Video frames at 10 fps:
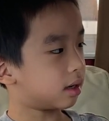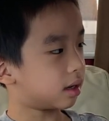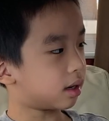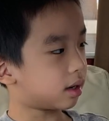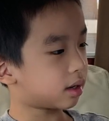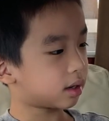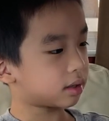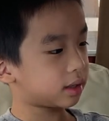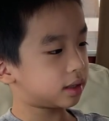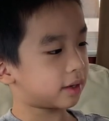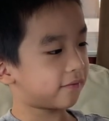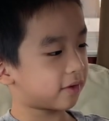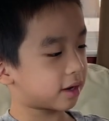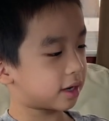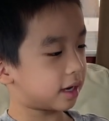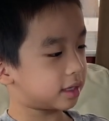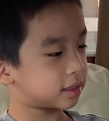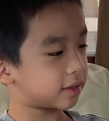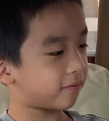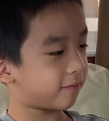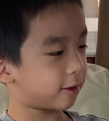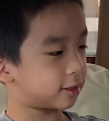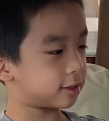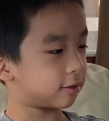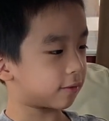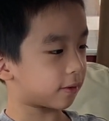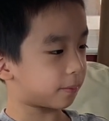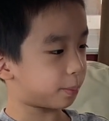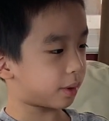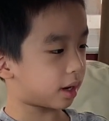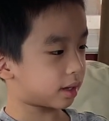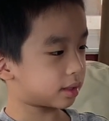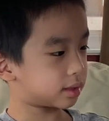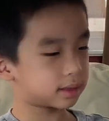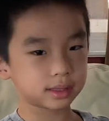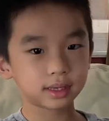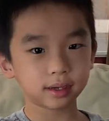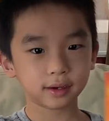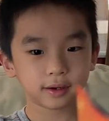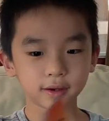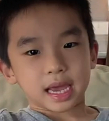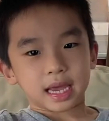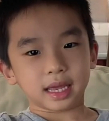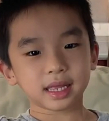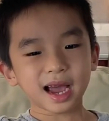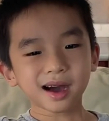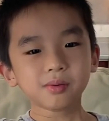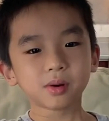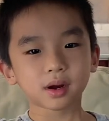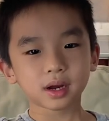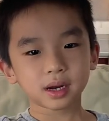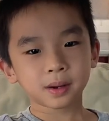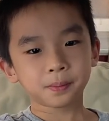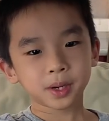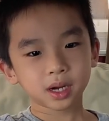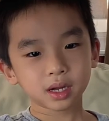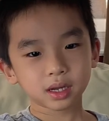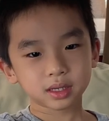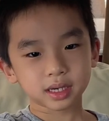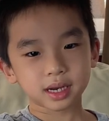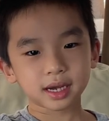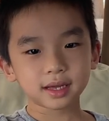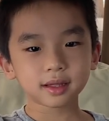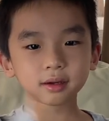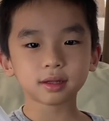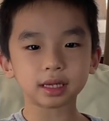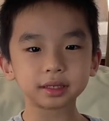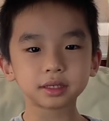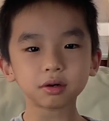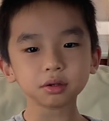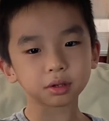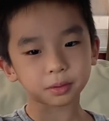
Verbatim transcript: all the different kinds of solar parts. And now we're gonna put together the solar